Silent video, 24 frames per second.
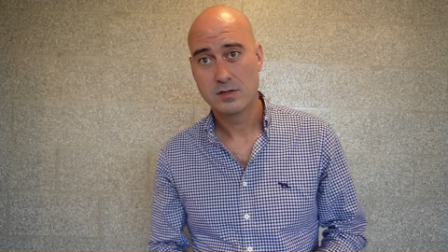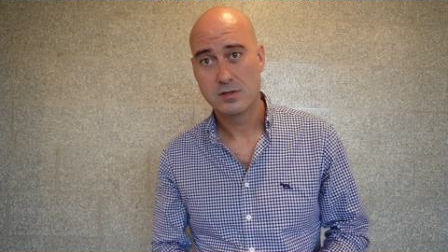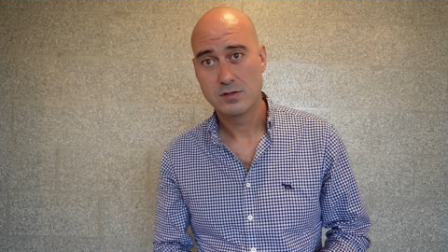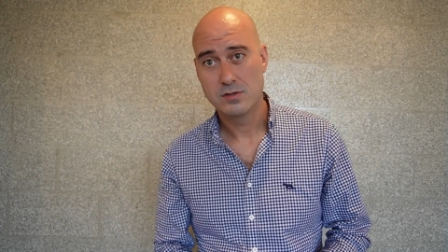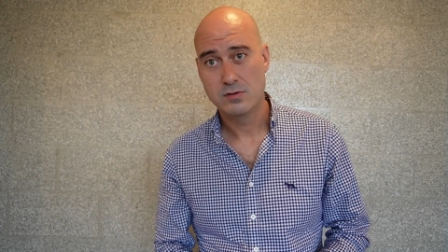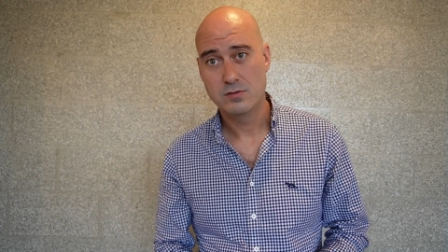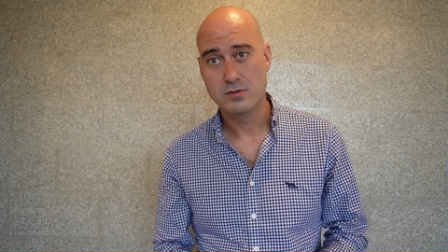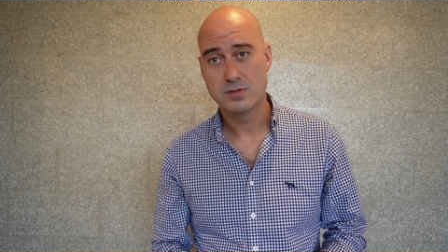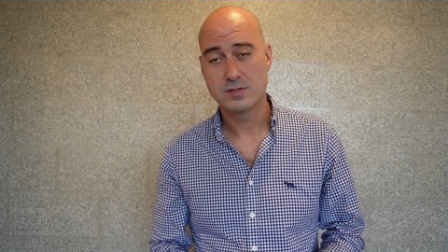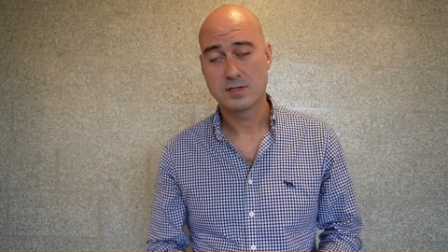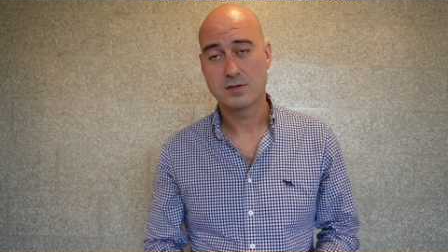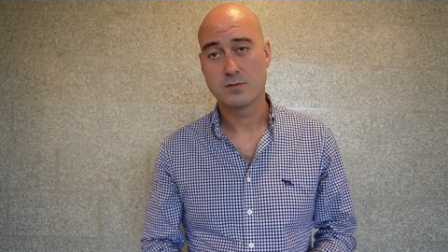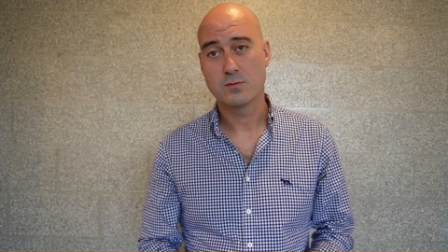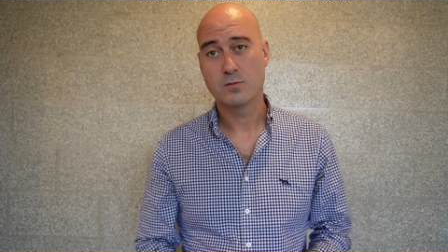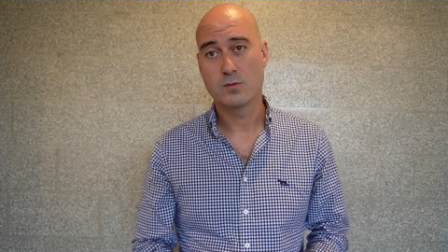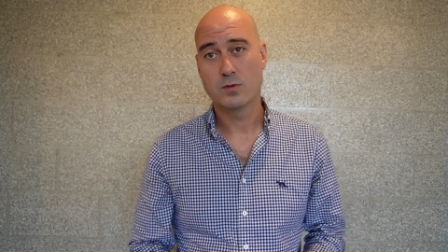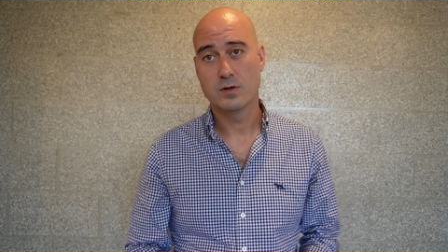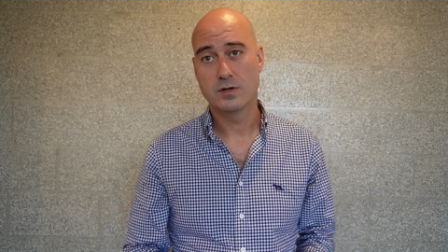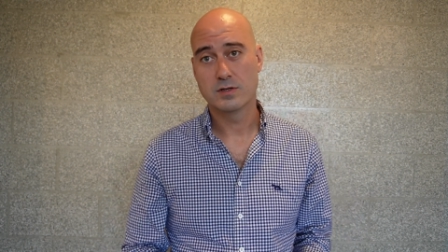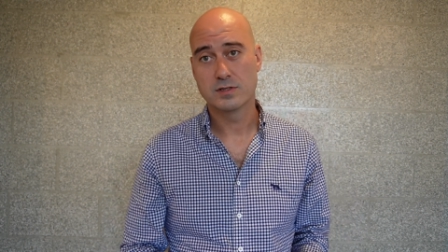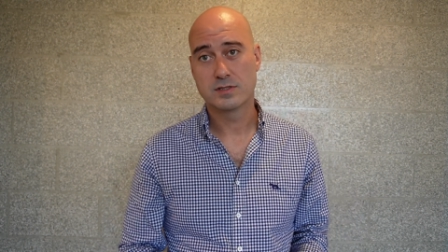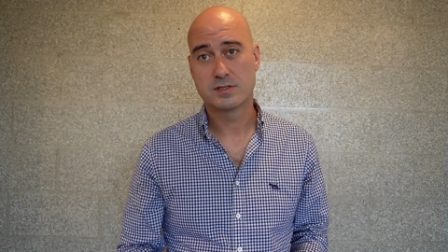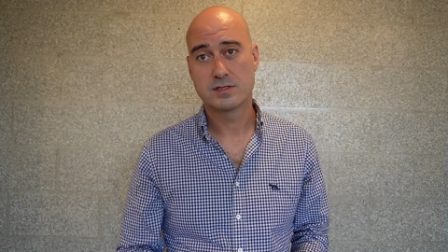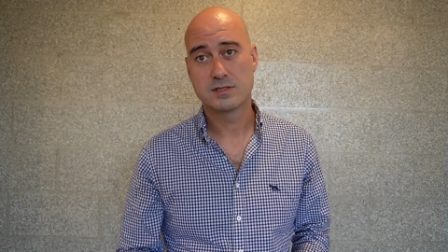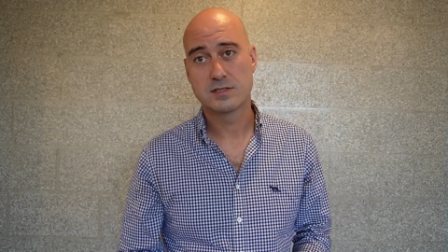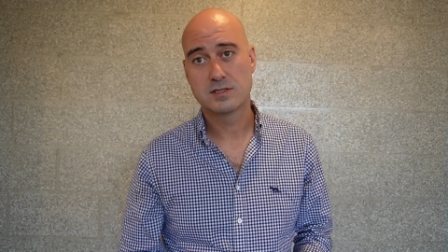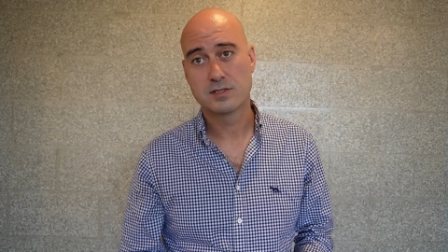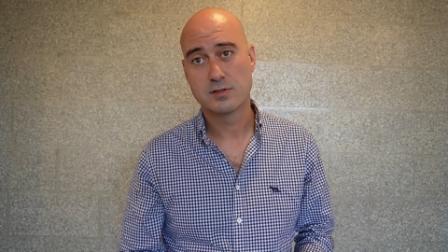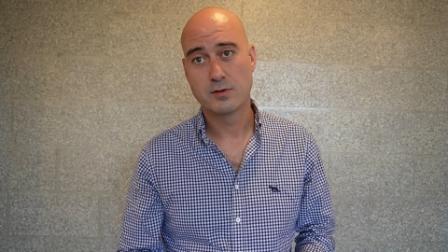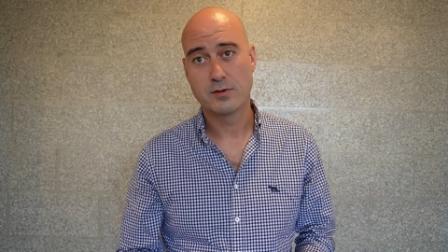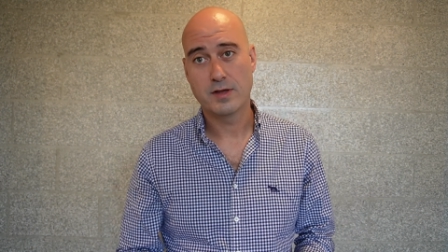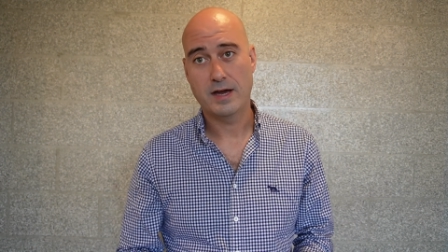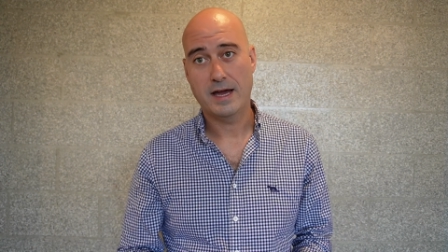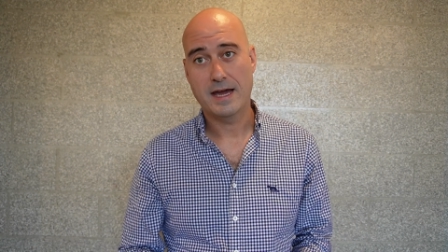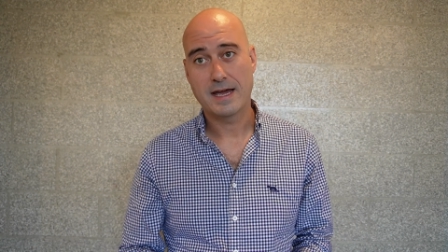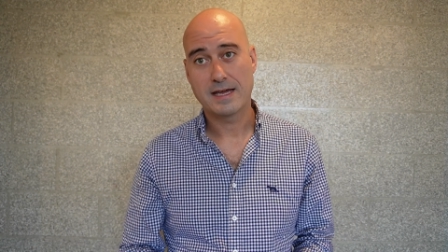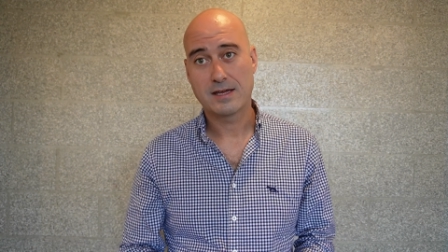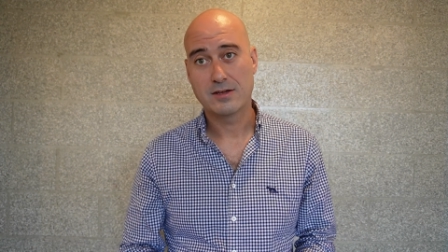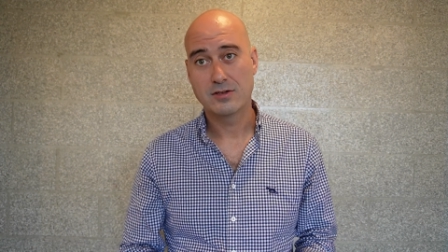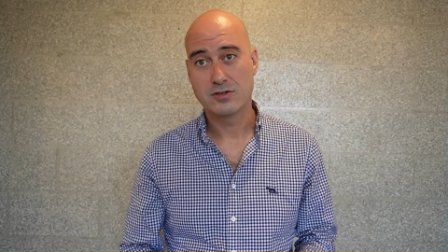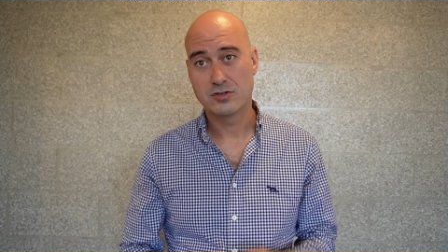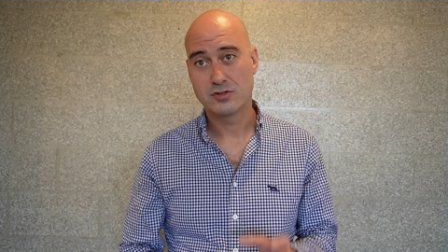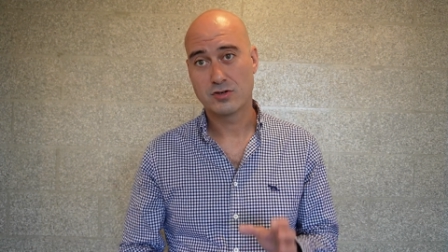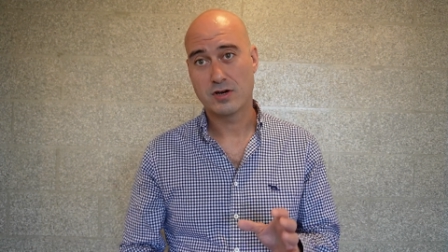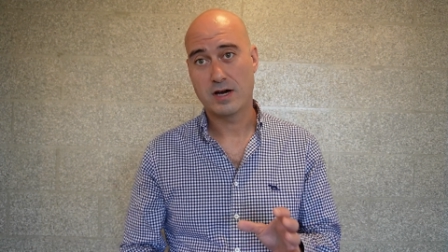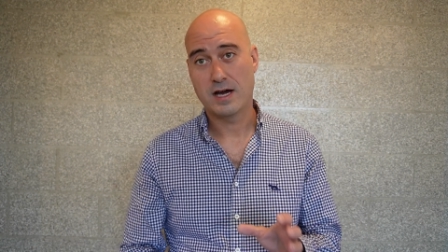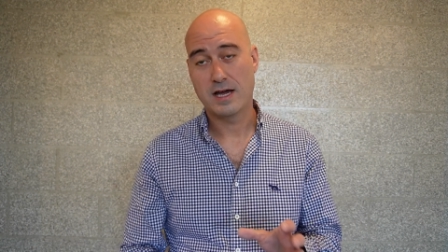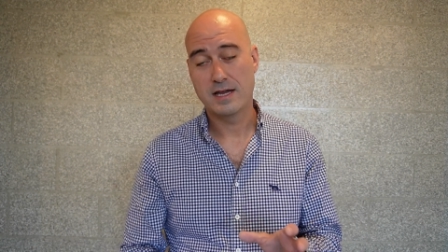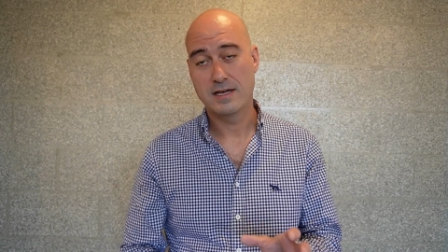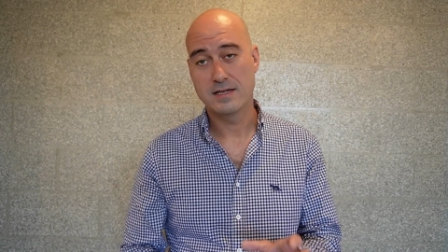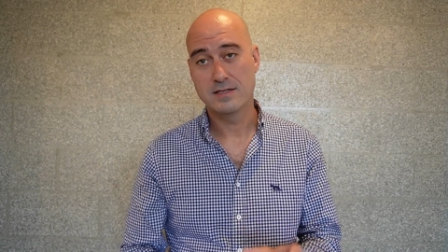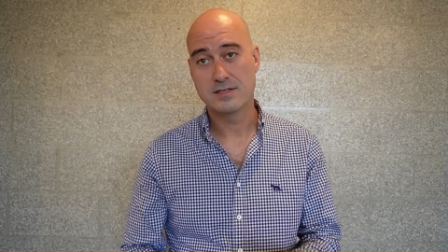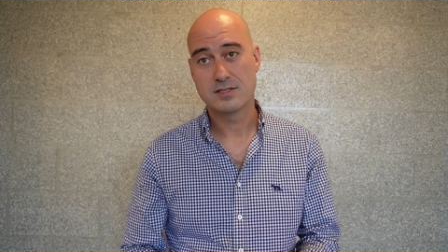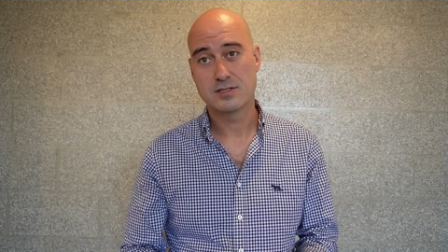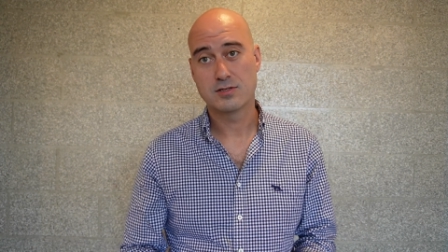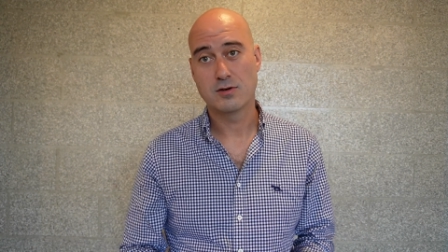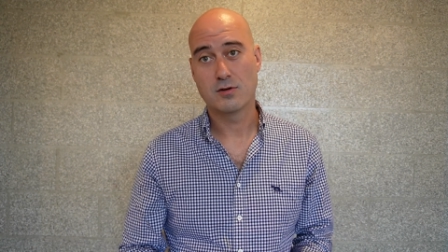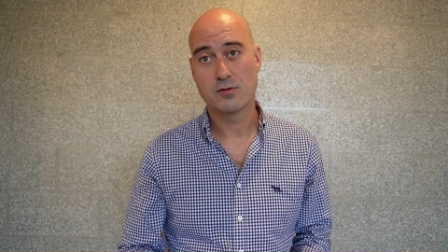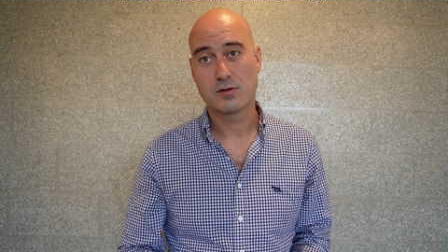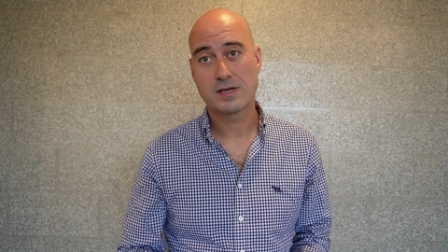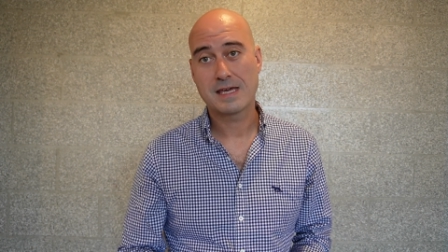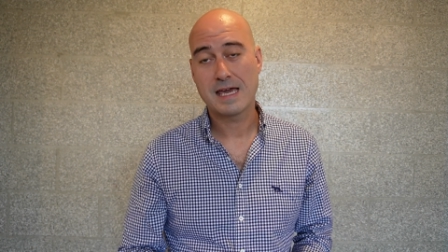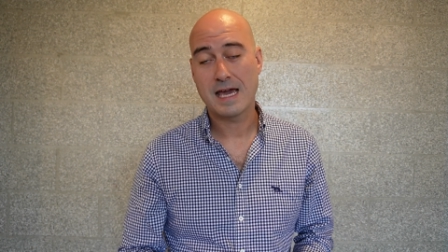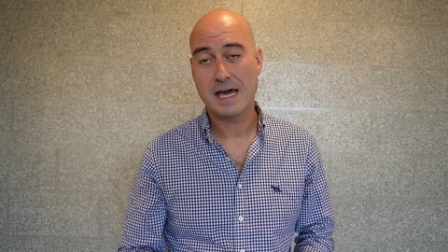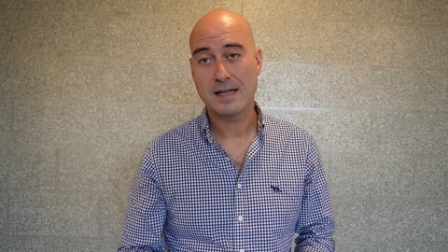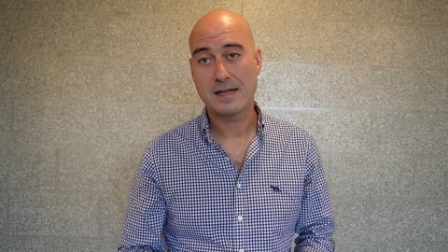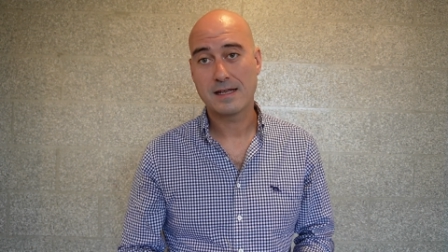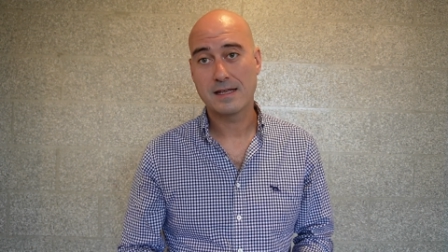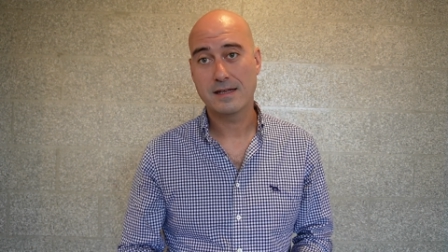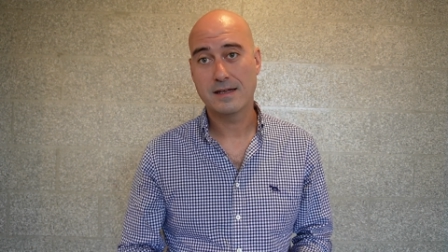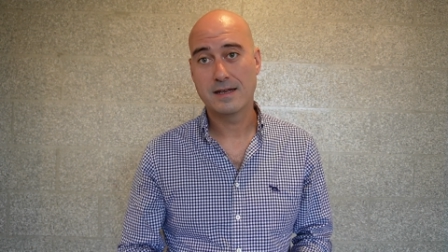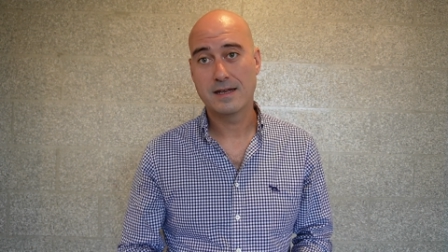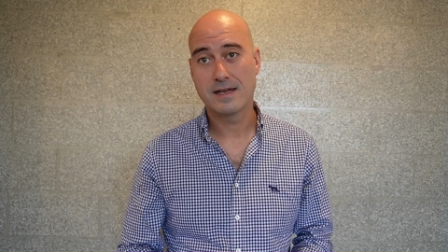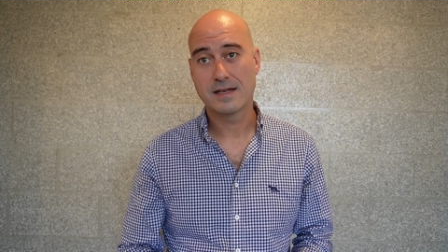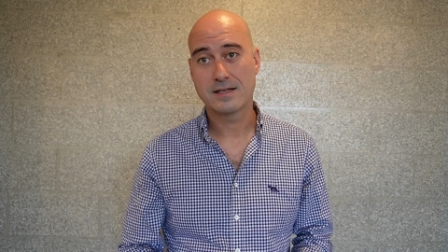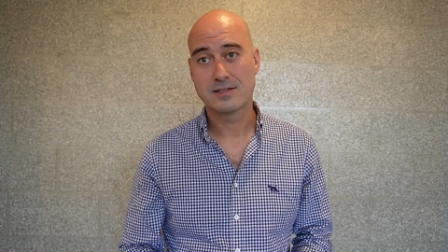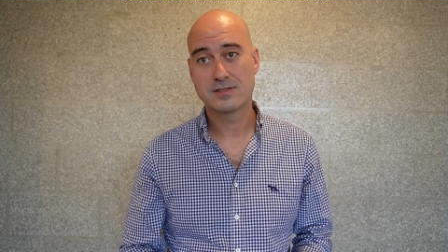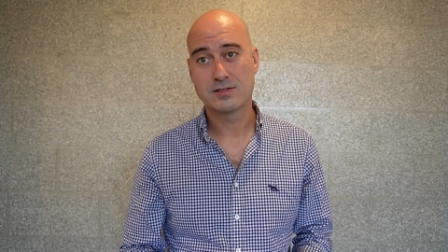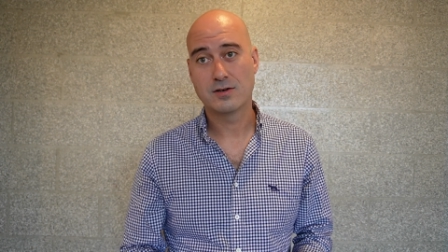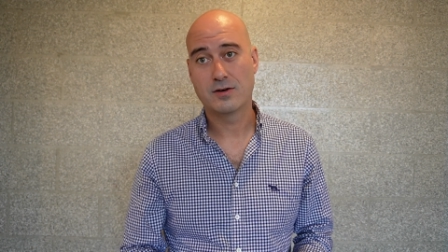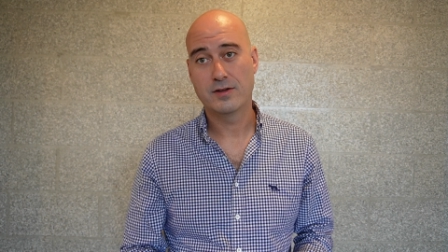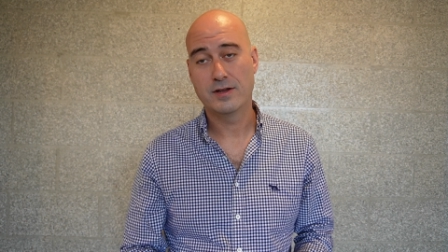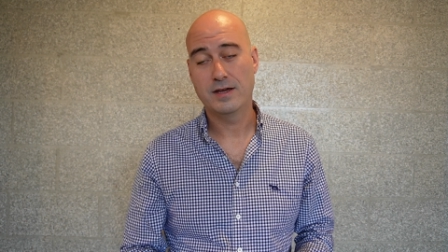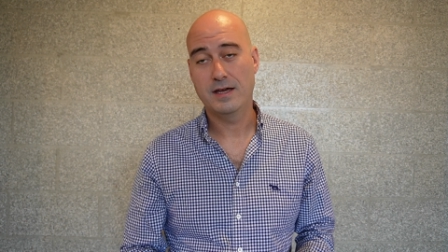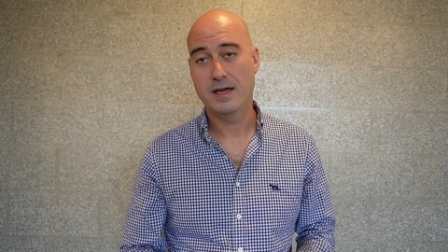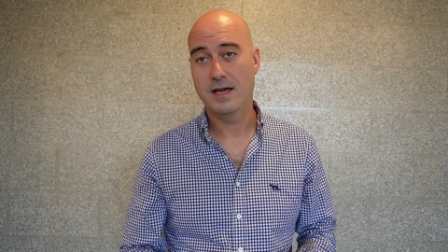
use it was so that I could try and install Kali Linux on it